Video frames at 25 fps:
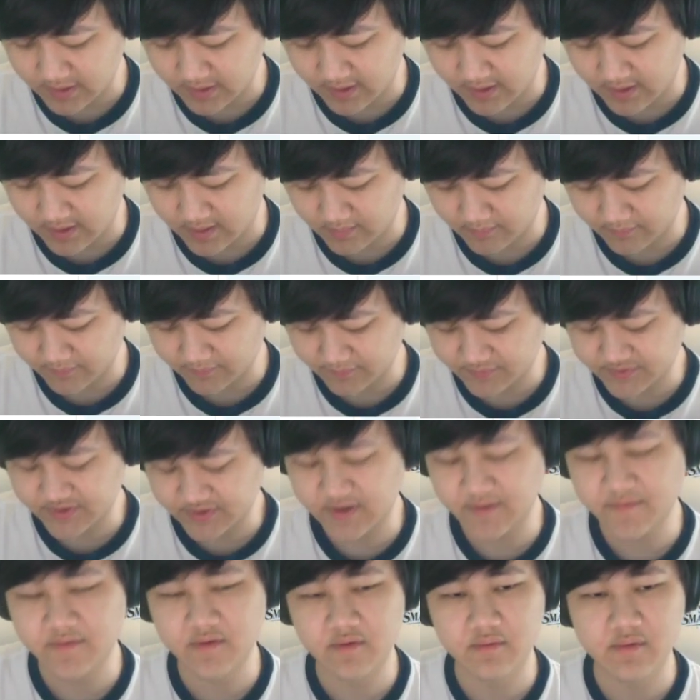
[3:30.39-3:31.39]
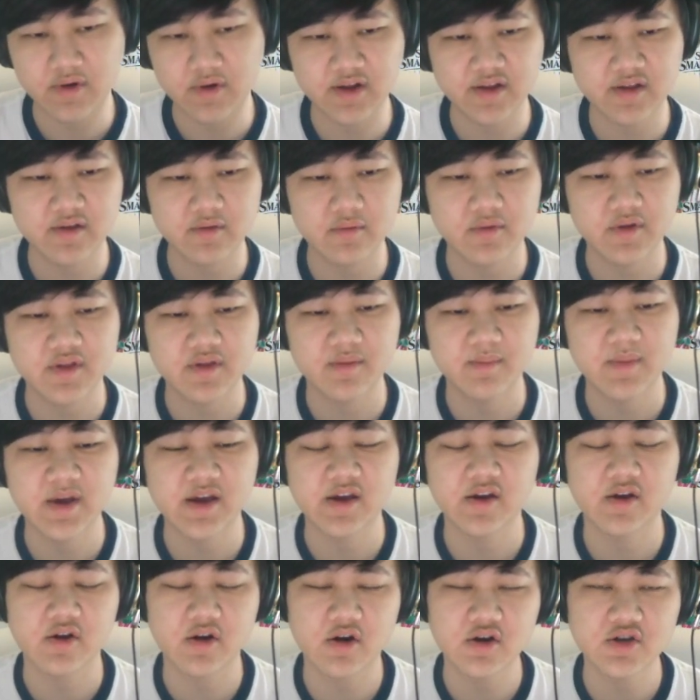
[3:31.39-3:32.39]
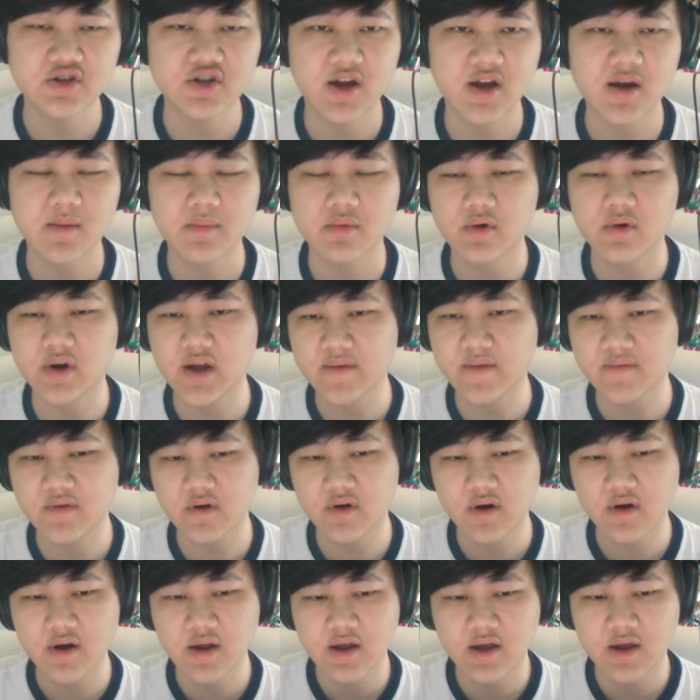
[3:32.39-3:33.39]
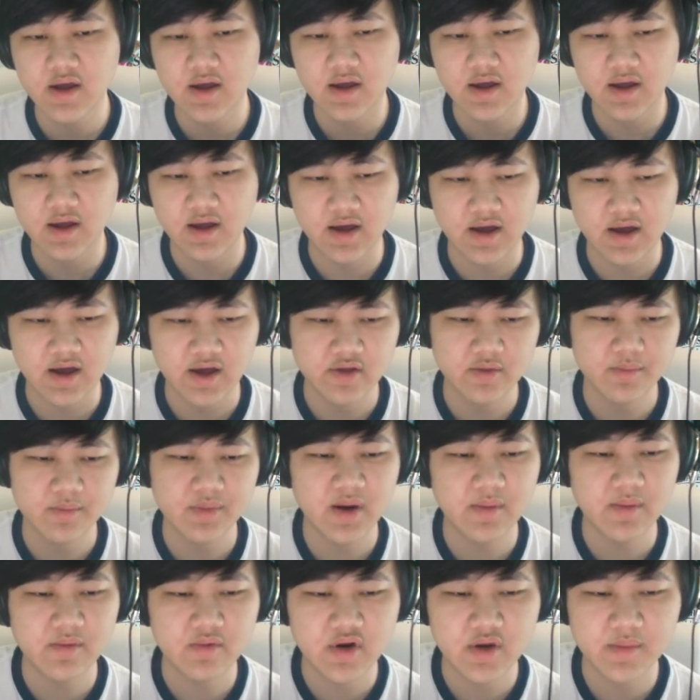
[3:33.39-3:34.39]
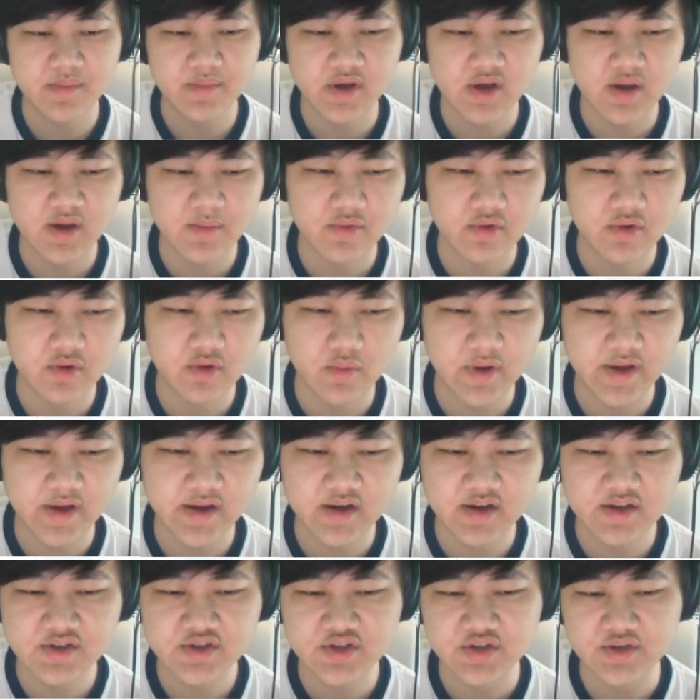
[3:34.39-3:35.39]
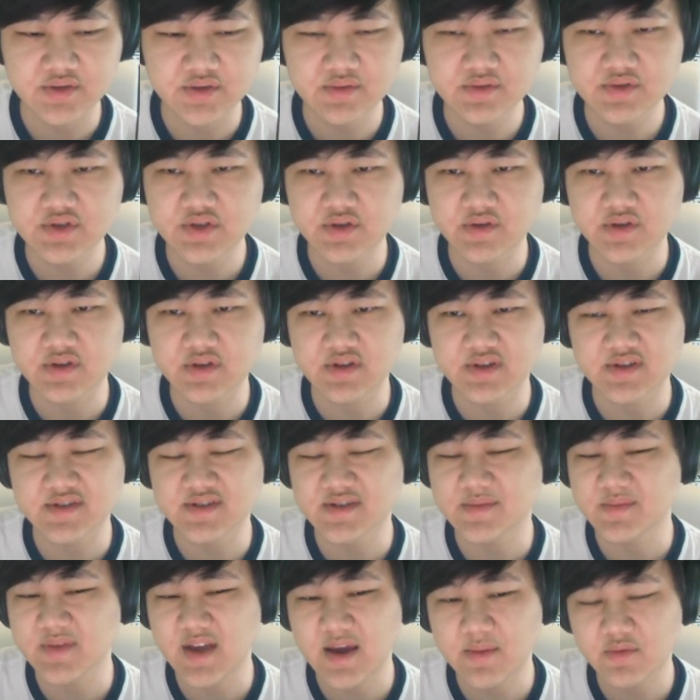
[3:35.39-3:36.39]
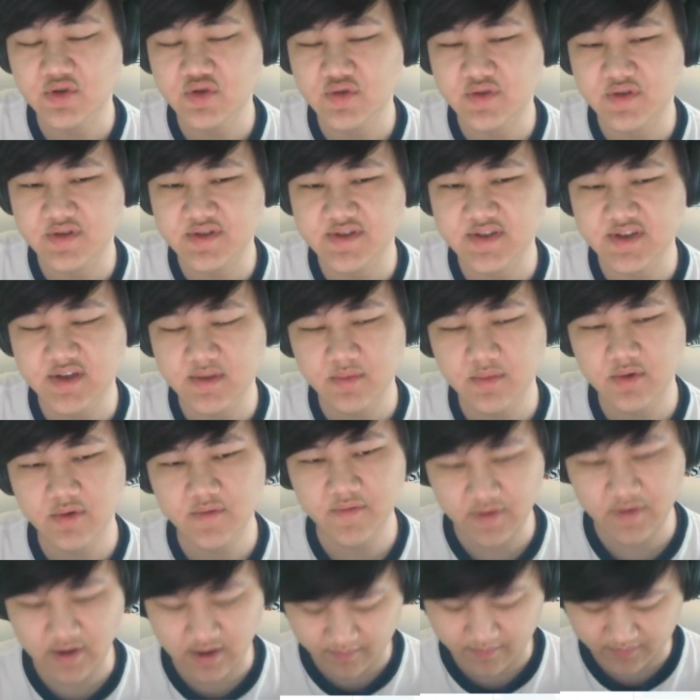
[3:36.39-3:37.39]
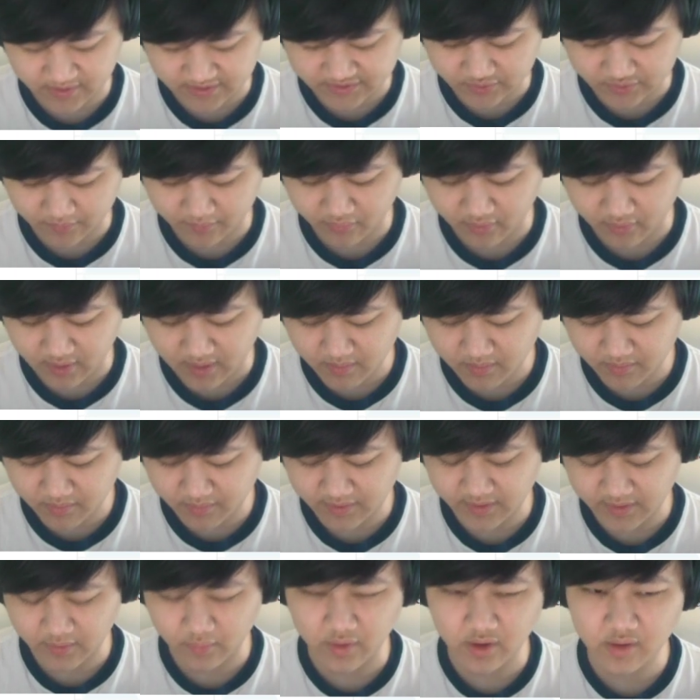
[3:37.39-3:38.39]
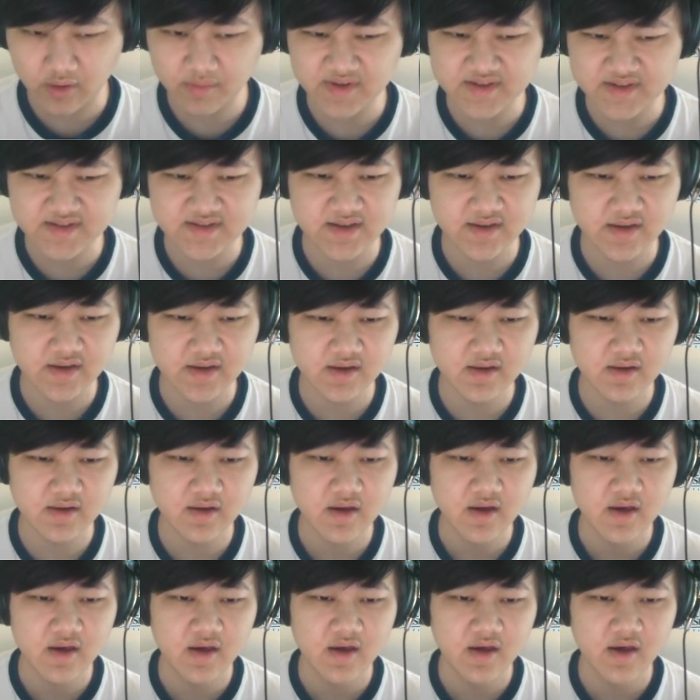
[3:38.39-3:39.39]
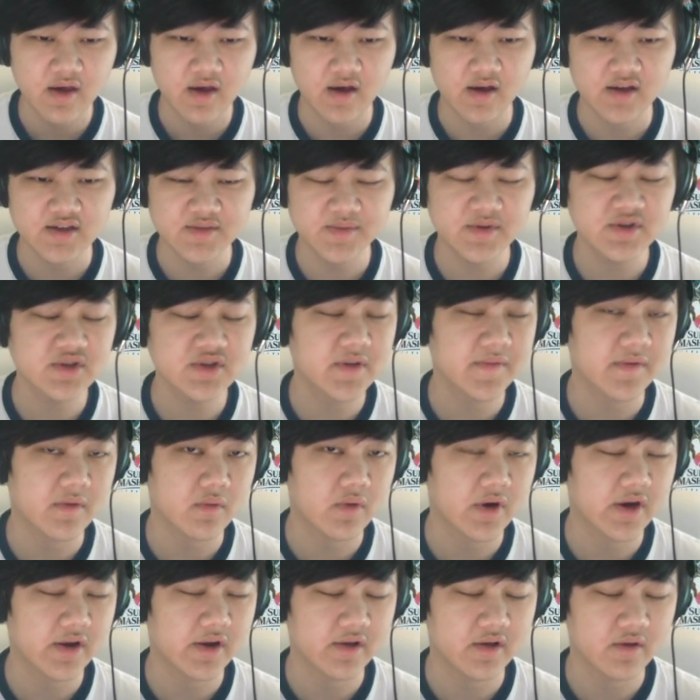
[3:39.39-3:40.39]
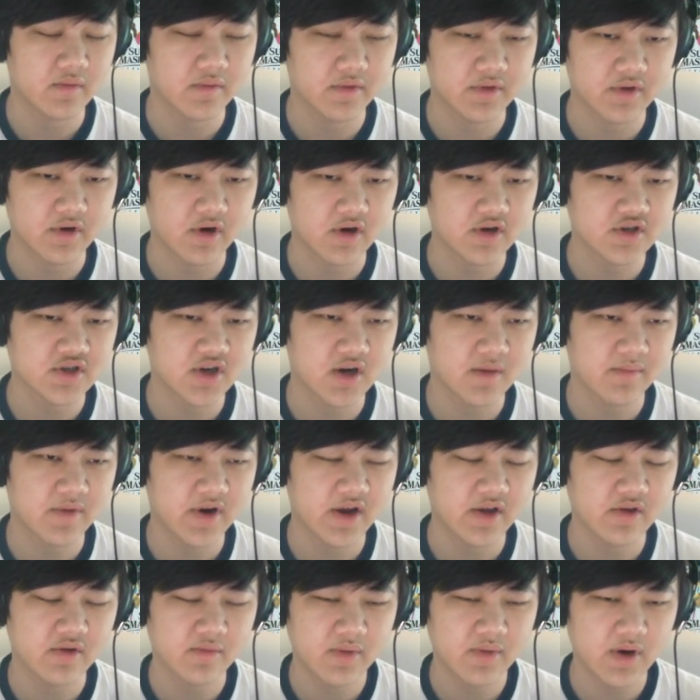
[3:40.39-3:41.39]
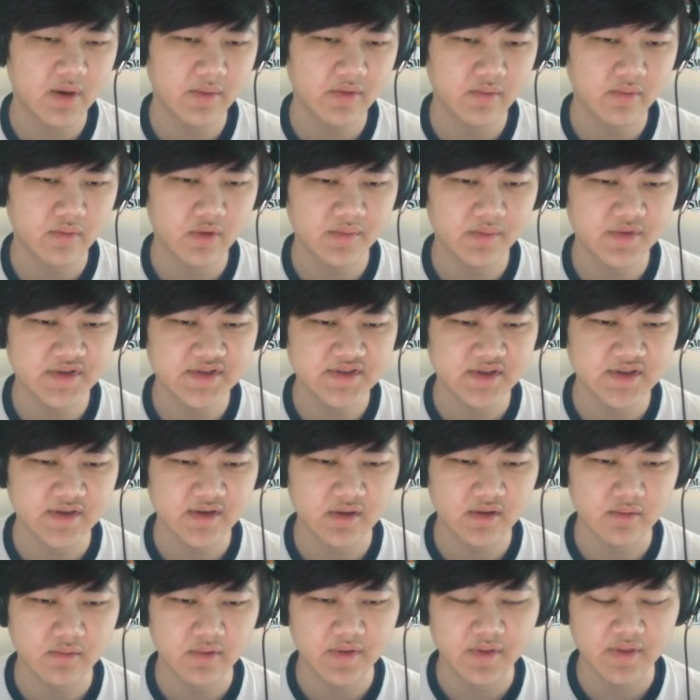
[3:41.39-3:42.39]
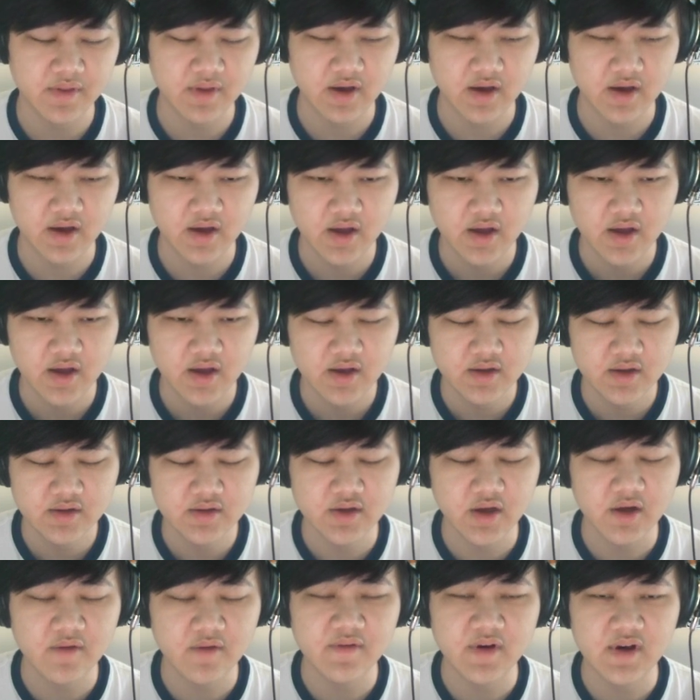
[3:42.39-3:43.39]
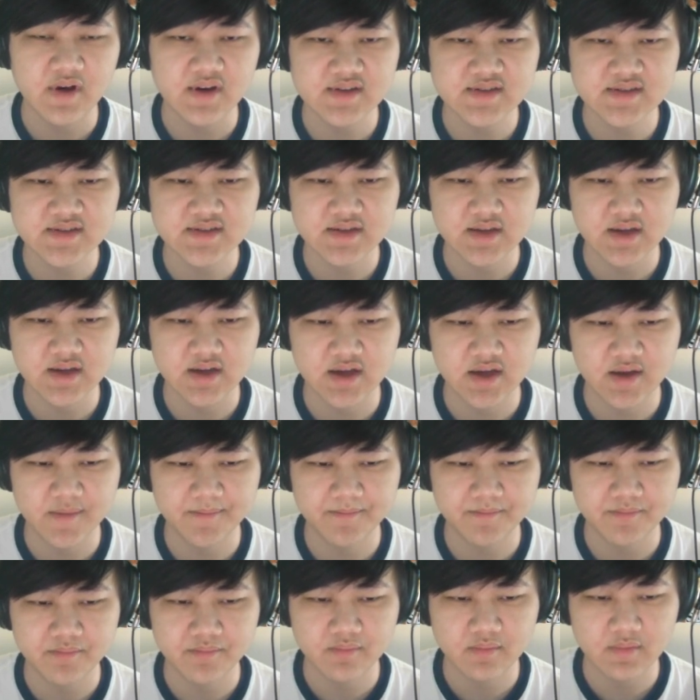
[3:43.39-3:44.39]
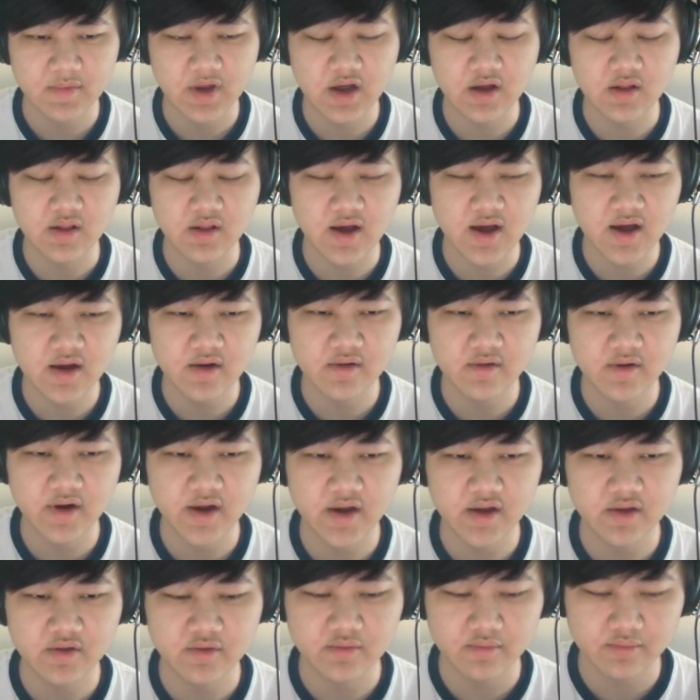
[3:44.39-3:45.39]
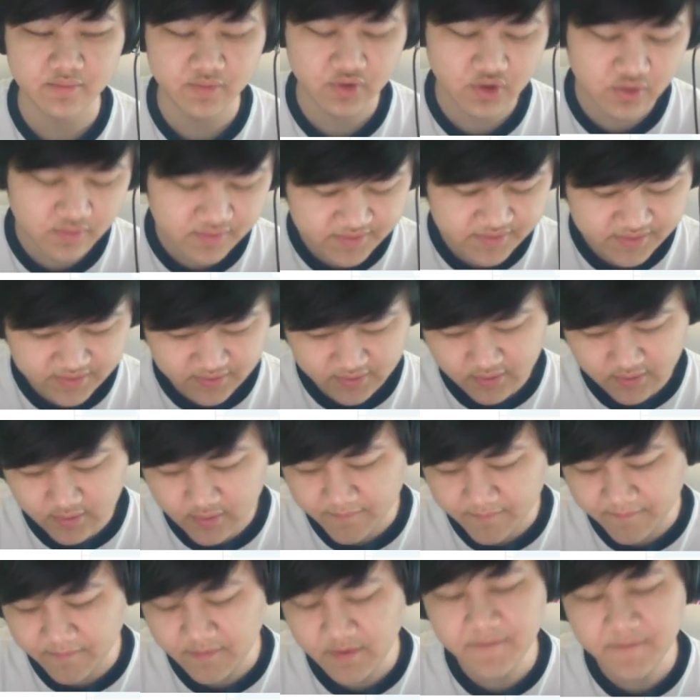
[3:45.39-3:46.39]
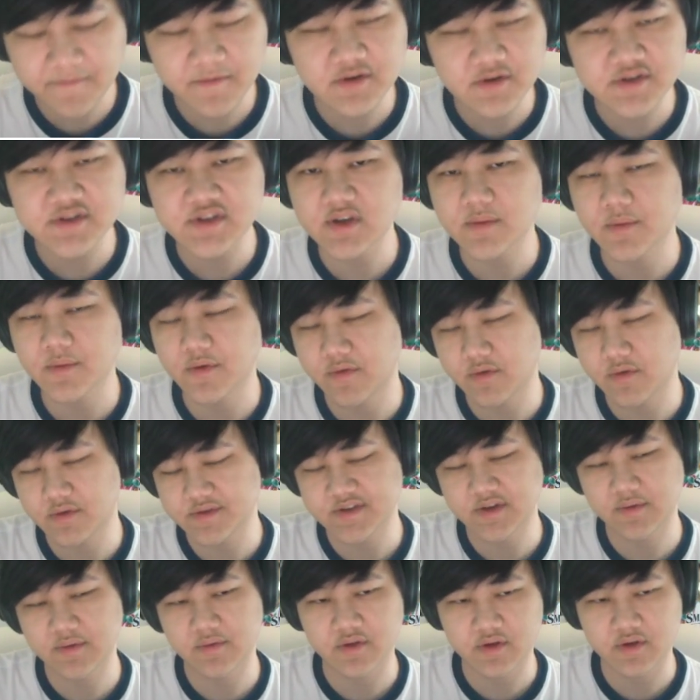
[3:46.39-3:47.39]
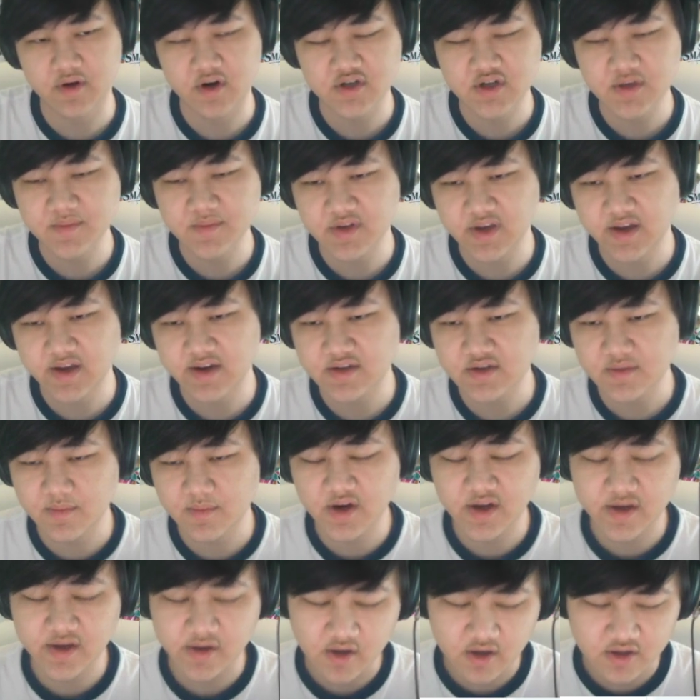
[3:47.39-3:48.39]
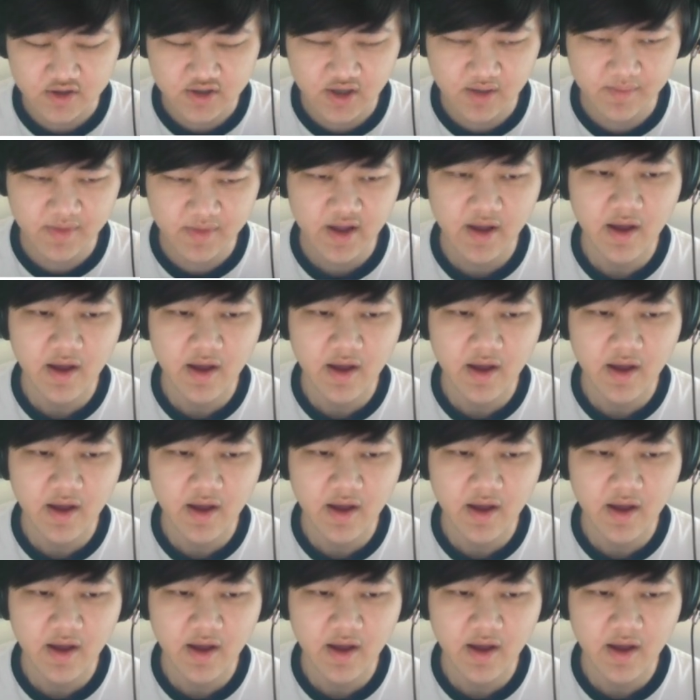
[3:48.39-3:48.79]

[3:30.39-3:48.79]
Um, say if you're running it with Mega Garchomp or whatever, uh, you probably want to pick up Root Awakening too, so you could deal some damage with your sync move, um, because you probably will be syncing, uh, especially if you're running it with Garchomp, right? You probably will be syncing with, uh, Delphox, um, a lot, right? You'll, you'll, if the first sync move, you'll sync with Garchomp to get it to my Garchomp,